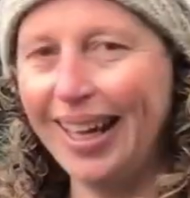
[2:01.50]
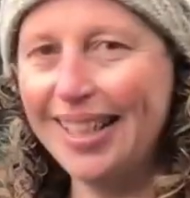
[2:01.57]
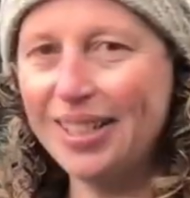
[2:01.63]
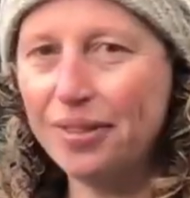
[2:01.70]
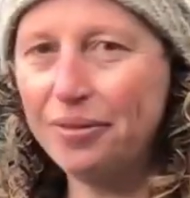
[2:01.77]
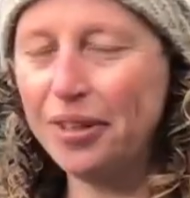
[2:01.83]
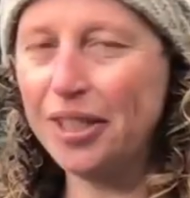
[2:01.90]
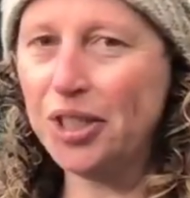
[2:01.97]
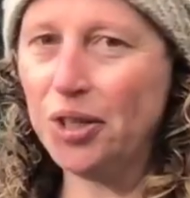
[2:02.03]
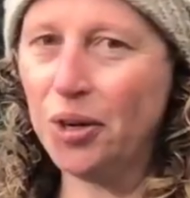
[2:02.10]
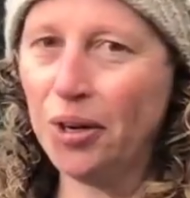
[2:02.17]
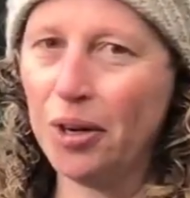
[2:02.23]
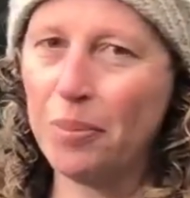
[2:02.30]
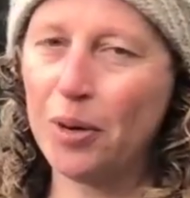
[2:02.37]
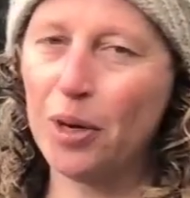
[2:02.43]
So very
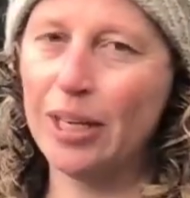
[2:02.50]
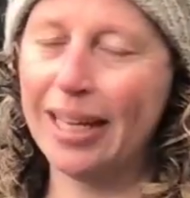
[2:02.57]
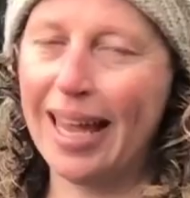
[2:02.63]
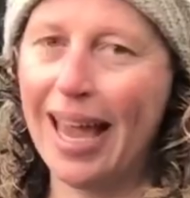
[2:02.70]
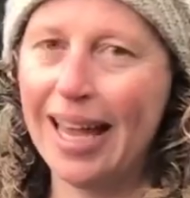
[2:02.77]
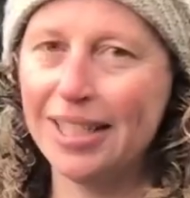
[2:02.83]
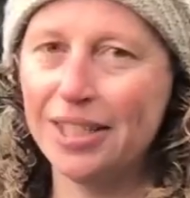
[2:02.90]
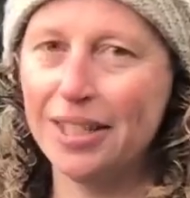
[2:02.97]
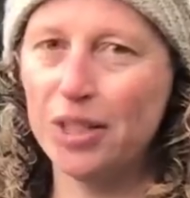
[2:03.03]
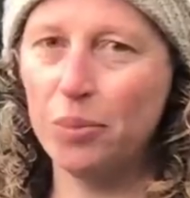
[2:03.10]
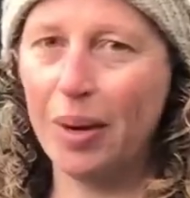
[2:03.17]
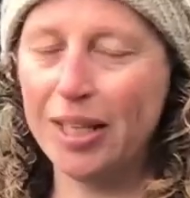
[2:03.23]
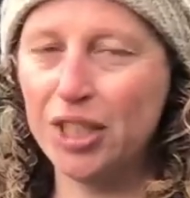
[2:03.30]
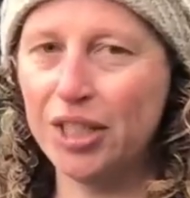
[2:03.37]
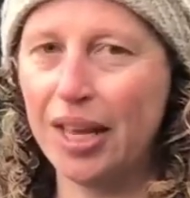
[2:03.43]
shortly we're going to catch this
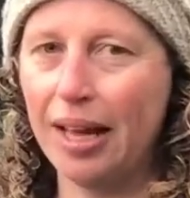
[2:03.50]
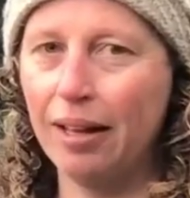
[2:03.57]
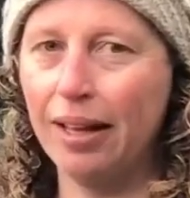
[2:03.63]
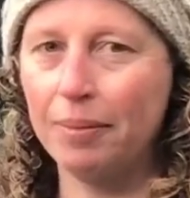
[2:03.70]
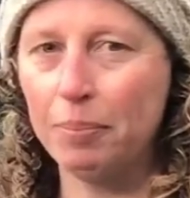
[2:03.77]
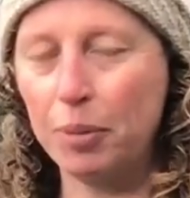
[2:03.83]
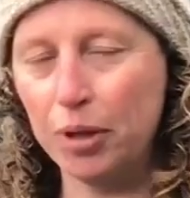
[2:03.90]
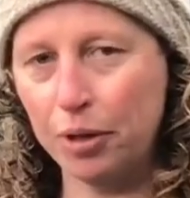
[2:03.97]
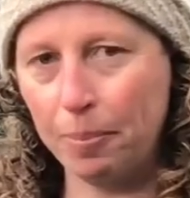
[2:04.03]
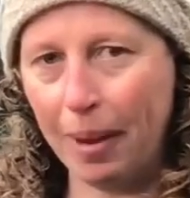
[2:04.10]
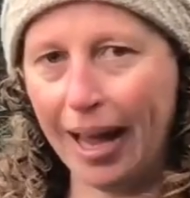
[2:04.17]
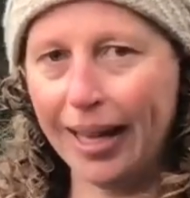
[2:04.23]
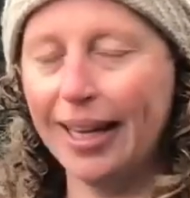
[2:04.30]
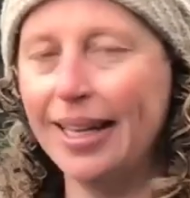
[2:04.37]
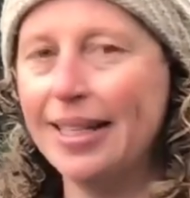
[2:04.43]
wedge-tail and put her
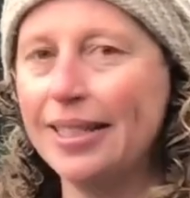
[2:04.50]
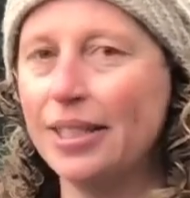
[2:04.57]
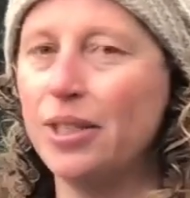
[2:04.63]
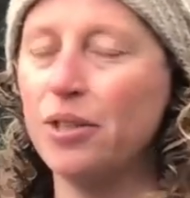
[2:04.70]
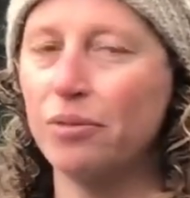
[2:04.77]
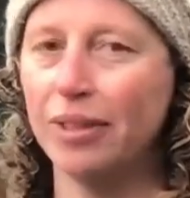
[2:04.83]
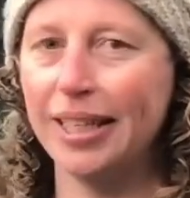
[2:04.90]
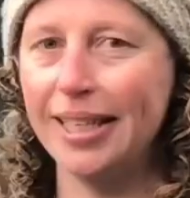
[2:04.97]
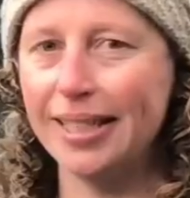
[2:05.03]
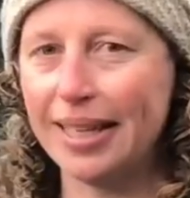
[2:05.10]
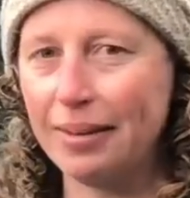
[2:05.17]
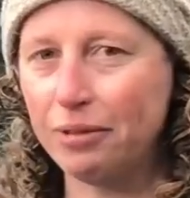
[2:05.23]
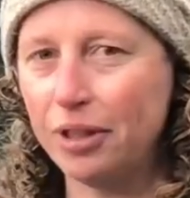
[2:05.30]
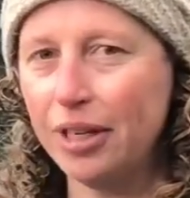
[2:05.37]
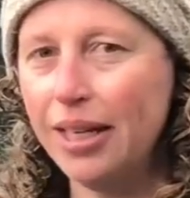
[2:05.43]
back into the release
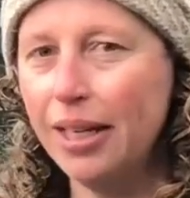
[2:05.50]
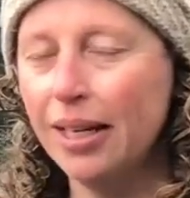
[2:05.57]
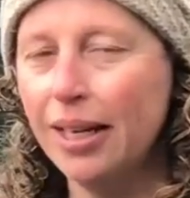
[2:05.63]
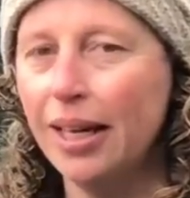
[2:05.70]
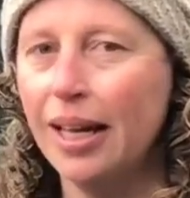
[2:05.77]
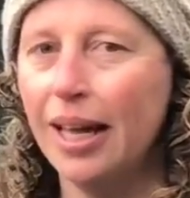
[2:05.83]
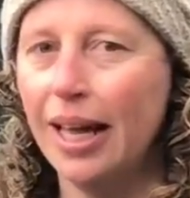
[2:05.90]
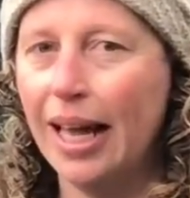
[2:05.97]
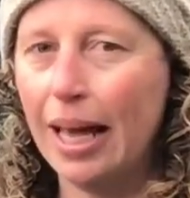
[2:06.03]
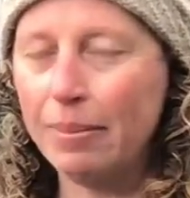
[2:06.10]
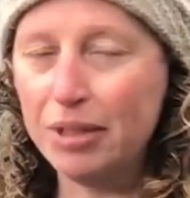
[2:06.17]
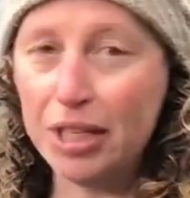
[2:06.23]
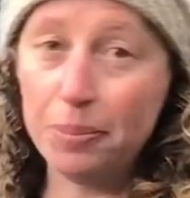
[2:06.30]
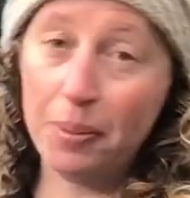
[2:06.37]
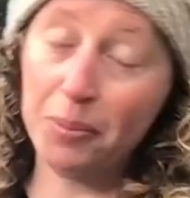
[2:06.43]
aviary.
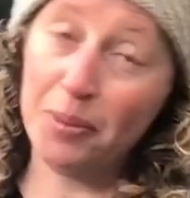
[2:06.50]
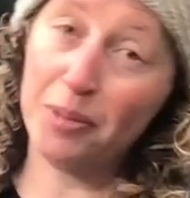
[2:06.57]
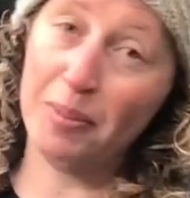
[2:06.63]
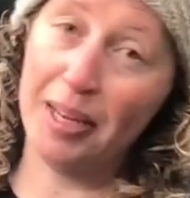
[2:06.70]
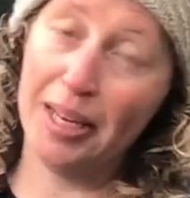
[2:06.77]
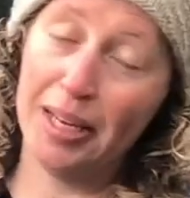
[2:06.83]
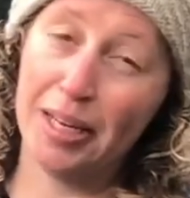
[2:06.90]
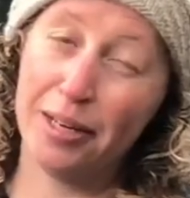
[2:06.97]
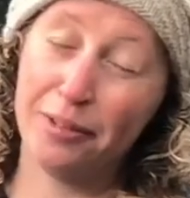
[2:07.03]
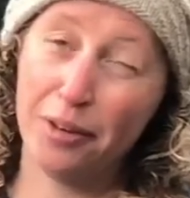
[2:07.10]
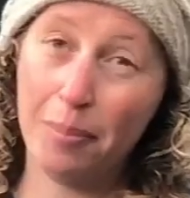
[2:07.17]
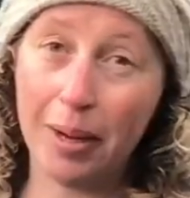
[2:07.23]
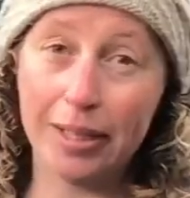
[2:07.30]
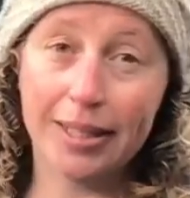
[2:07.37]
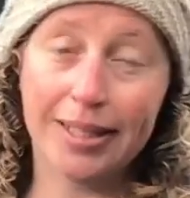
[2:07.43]
She's been with me here for
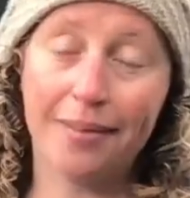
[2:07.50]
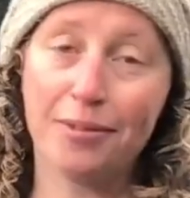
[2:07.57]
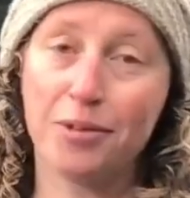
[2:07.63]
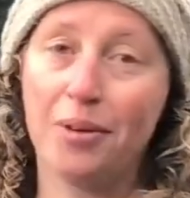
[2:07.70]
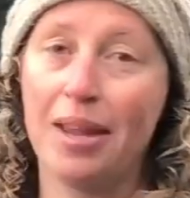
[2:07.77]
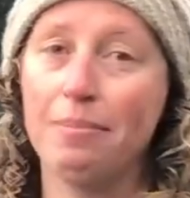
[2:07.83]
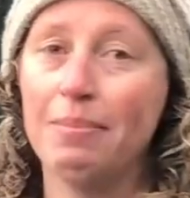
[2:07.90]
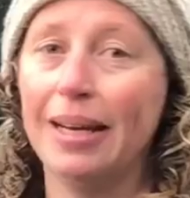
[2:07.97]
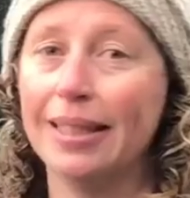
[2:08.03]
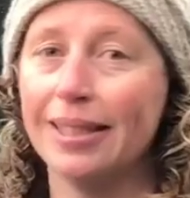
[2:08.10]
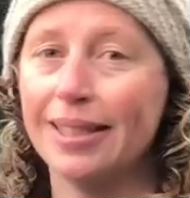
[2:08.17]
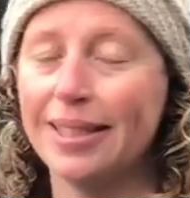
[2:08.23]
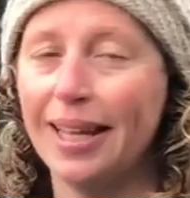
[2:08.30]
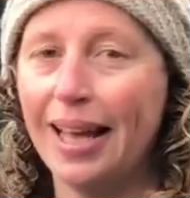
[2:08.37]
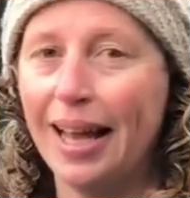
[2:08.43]
about 7 or 8
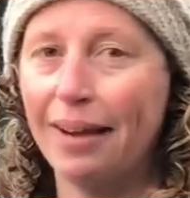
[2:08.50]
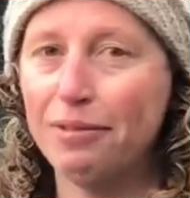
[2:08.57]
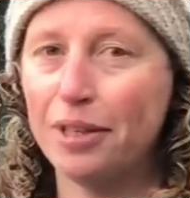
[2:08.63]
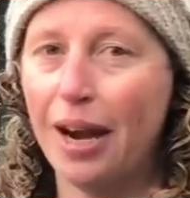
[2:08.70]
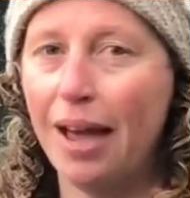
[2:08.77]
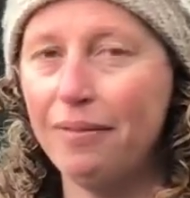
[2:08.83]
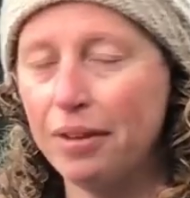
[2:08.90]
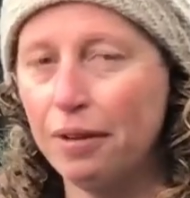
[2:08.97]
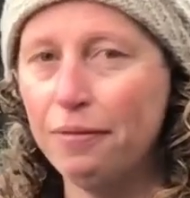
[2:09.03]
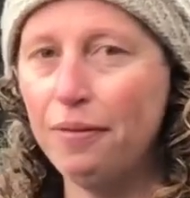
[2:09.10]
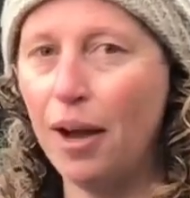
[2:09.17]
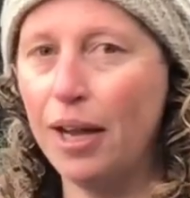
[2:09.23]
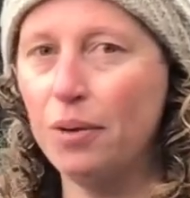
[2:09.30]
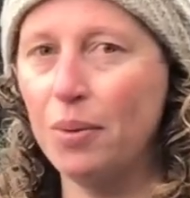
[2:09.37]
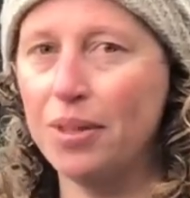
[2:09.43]
months after having a
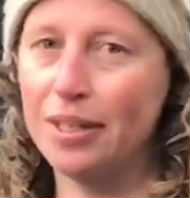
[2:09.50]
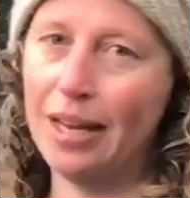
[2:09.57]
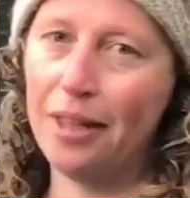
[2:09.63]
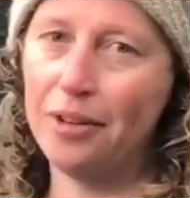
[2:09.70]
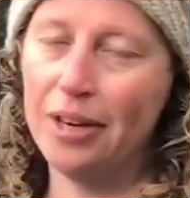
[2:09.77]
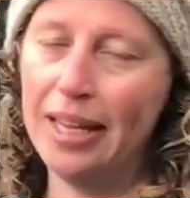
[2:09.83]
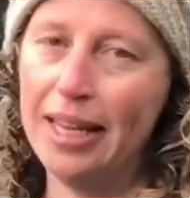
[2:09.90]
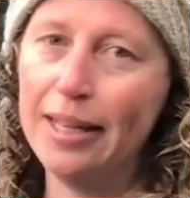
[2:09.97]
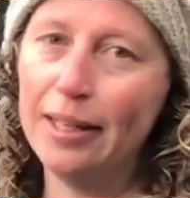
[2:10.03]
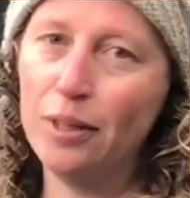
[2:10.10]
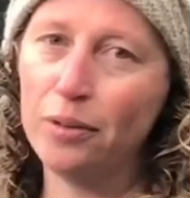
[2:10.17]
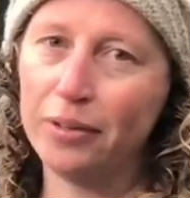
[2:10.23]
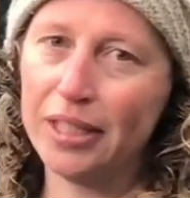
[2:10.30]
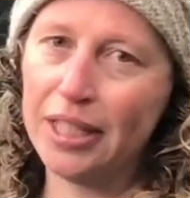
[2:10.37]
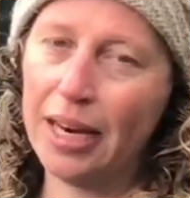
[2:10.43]
fight with another eagle
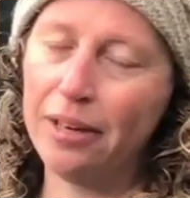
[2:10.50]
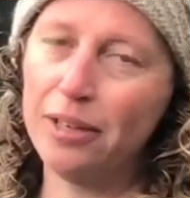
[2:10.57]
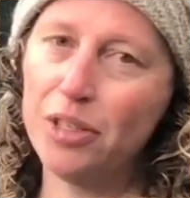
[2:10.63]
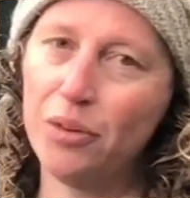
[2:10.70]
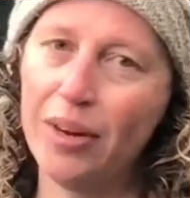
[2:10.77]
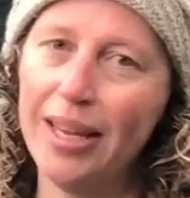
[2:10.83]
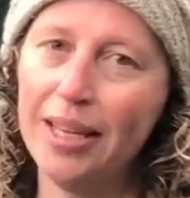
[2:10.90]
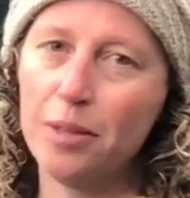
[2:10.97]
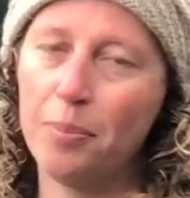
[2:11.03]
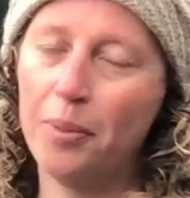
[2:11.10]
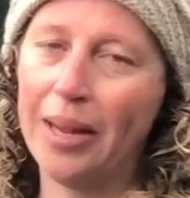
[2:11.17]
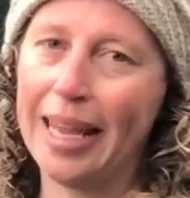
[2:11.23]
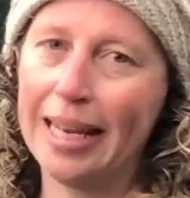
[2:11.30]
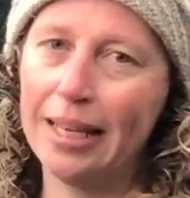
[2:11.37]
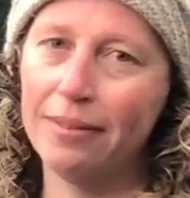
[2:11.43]
over territory at the
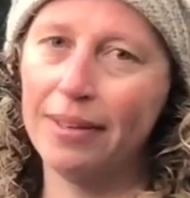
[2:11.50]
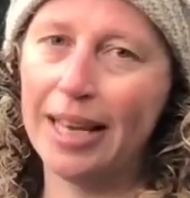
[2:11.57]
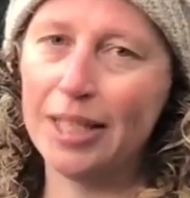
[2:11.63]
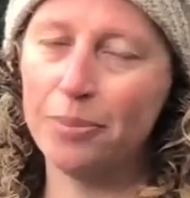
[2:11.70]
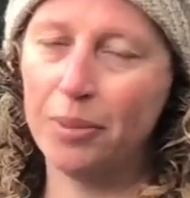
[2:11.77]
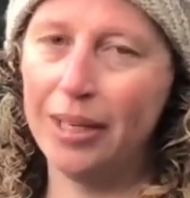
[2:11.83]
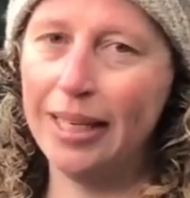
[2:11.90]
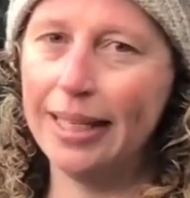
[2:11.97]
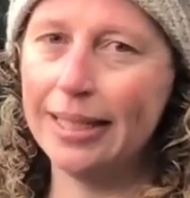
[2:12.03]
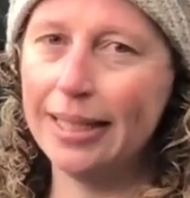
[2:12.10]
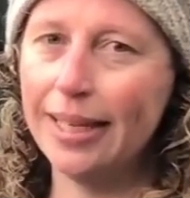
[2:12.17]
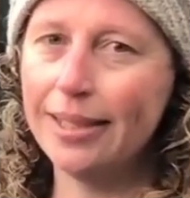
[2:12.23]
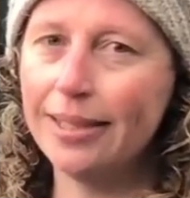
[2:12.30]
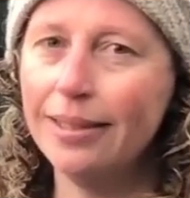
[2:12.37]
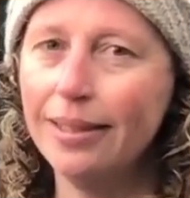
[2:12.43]
beginning of last breeding
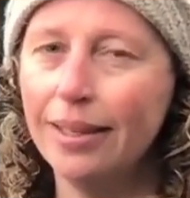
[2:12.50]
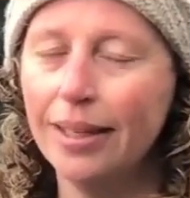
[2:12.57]
season.